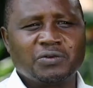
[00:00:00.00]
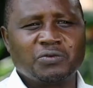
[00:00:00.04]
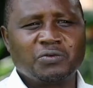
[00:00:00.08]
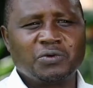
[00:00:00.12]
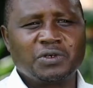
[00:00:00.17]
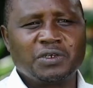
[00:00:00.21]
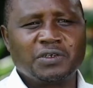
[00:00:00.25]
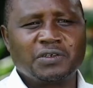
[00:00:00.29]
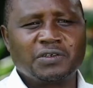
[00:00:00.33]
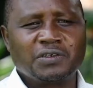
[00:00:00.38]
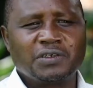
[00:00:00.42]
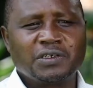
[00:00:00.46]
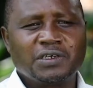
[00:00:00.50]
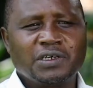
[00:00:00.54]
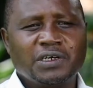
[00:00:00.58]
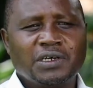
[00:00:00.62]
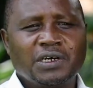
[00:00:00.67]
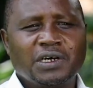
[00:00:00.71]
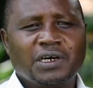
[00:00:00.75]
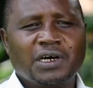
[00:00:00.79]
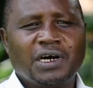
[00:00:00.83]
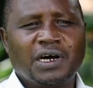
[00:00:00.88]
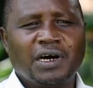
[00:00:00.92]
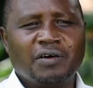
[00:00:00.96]
which
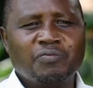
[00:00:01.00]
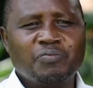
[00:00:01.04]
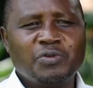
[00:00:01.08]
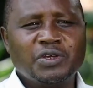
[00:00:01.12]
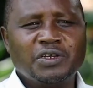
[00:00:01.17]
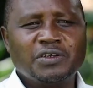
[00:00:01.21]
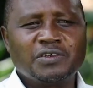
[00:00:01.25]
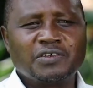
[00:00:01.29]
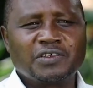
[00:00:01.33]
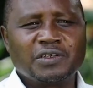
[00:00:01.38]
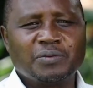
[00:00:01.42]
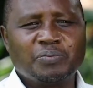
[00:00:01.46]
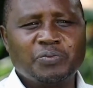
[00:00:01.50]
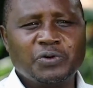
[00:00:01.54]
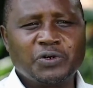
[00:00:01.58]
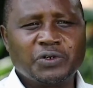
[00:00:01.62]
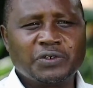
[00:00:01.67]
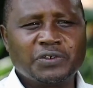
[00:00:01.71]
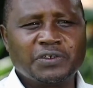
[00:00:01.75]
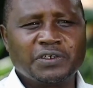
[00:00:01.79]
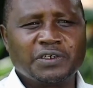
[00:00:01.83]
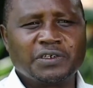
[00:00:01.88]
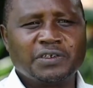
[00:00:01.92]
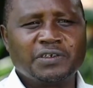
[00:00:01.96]
have been
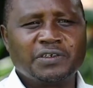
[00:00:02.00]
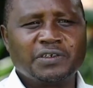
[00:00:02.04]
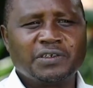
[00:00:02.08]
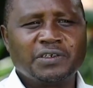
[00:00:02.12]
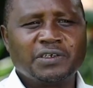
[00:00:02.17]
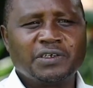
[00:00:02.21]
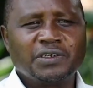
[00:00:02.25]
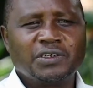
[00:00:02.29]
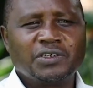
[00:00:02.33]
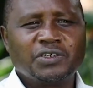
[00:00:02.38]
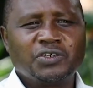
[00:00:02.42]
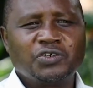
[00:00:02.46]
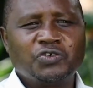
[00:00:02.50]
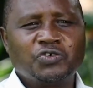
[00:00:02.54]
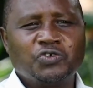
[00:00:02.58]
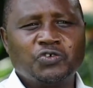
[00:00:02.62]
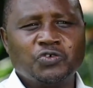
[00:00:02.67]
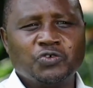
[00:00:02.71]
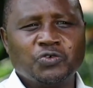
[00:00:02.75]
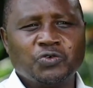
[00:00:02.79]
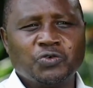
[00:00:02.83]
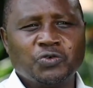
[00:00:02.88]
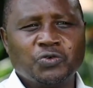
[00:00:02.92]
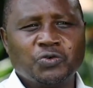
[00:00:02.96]
supported
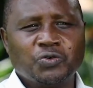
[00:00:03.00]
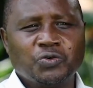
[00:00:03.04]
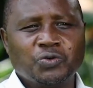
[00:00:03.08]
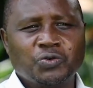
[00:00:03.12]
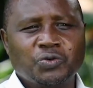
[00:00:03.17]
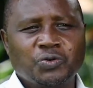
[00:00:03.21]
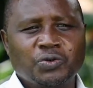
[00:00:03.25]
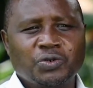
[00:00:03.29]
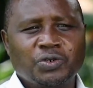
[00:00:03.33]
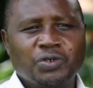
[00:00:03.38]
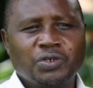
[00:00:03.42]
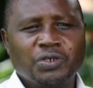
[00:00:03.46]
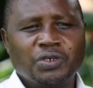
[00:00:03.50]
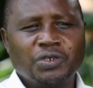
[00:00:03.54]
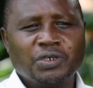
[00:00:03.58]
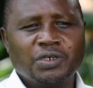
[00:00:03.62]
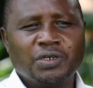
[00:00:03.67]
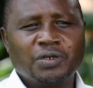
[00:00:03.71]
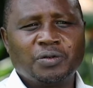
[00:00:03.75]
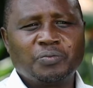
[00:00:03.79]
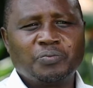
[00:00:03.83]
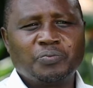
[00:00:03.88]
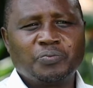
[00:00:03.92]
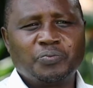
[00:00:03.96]
to
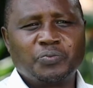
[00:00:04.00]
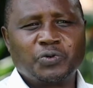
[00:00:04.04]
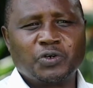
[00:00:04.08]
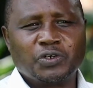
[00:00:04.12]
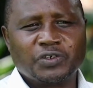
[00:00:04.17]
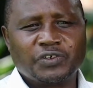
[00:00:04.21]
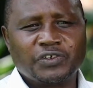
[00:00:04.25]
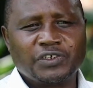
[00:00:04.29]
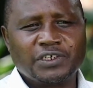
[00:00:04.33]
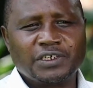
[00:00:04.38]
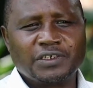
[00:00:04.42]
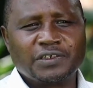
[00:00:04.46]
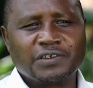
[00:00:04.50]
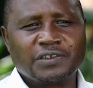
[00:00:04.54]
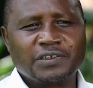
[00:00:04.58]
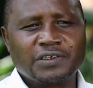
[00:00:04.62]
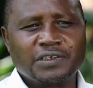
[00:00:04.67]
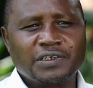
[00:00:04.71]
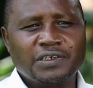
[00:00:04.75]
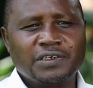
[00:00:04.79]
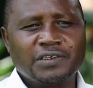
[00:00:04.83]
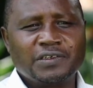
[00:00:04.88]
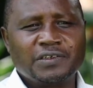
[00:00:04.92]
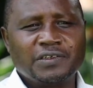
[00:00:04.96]
process
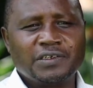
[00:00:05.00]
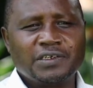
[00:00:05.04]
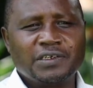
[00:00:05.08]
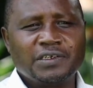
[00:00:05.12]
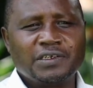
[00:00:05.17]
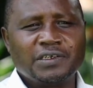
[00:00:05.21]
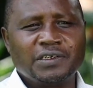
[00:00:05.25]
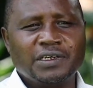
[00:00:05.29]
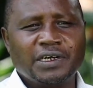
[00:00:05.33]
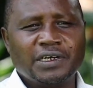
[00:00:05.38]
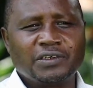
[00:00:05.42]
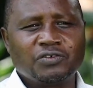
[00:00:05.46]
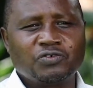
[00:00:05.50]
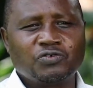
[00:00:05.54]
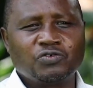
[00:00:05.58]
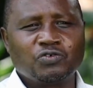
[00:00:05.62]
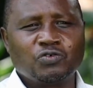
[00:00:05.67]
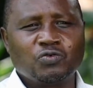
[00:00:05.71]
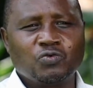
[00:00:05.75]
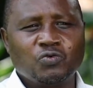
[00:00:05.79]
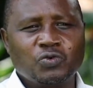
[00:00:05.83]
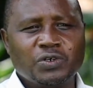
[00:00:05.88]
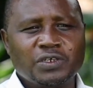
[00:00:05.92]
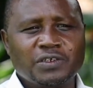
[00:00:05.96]
these
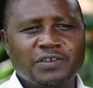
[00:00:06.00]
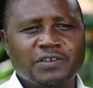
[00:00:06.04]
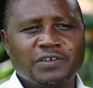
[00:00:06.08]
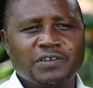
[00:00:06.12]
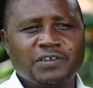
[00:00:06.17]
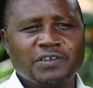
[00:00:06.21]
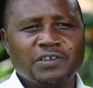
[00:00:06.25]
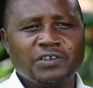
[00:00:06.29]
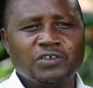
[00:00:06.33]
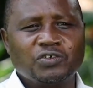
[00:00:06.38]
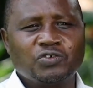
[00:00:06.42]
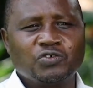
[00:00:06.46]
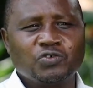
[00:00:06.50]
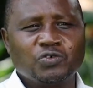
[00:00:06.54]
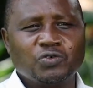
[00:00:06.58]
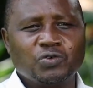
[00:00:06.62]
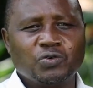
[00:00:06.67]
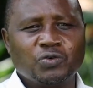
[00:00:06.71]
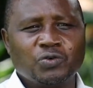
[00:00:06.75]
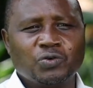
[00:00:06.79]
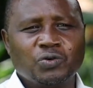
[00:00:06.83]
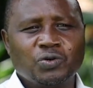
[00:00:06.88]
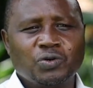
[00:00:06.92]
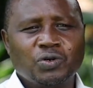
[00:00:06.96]
industrial wastes
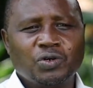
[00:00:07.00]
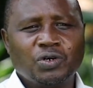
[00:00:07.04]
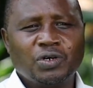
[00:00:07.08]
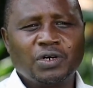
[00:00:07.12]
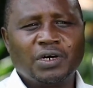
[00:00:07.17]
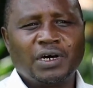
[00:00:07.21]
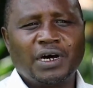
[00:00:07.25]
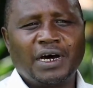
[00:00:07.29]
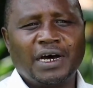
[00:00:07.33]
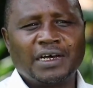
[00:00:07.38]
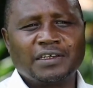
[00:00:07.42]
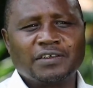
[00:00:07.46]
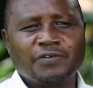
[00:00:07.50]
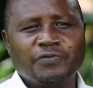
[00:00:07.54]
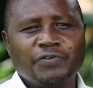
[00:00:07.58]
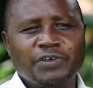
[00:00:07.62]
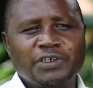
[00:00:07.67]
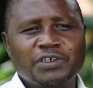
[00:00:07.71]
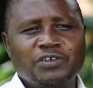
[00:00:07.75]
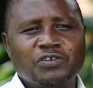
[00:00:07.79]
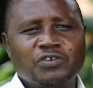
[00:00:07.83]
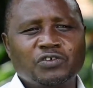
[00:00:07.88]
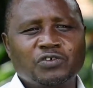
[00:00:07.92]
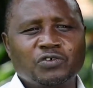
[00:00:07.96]
into as
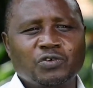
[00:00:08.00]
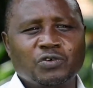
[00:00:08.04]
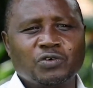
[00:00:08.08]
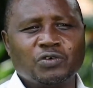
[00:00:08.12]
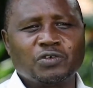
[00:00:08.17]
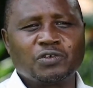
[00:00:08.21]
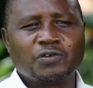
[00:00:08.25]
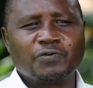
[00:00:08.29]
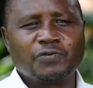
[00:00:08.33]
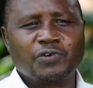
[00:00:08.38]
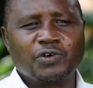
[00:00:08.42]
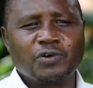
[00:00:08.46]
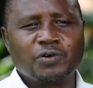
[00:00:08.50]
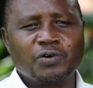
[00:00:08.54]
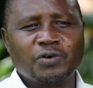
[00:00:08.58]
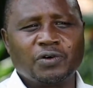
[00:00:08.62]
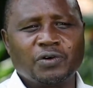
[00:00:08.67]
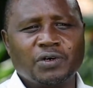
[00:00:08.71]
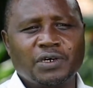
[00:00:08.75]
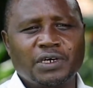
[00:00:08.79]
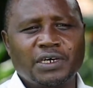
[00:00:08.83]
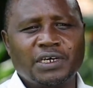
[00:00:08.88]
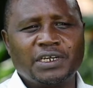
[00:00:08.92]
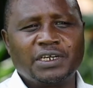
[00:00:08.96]
feedstocks for
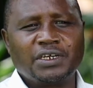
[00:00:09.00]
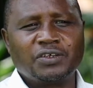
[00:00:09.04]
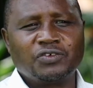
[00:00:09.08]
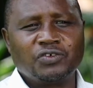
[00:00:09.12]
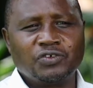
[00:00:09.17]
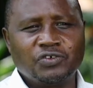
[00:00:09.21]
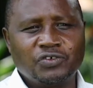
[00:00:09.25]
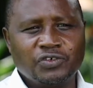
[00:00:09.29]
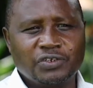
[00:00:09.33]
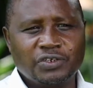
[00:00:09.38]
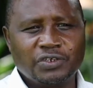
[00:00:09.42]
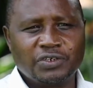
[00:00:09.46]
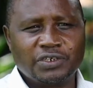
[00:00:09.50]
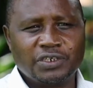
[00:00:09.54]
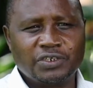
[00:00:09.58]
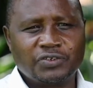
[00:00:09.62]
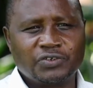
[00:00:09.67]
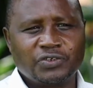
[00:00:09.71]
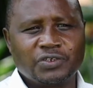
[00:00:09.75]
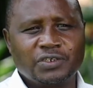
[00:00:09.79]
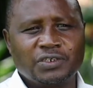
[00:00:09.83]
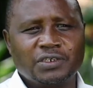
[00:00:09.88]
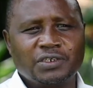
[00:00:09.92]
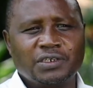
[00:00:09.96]
energy
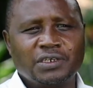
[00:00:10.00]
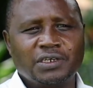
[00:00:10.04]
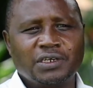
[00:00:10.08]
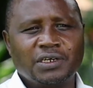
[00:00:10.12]
generation.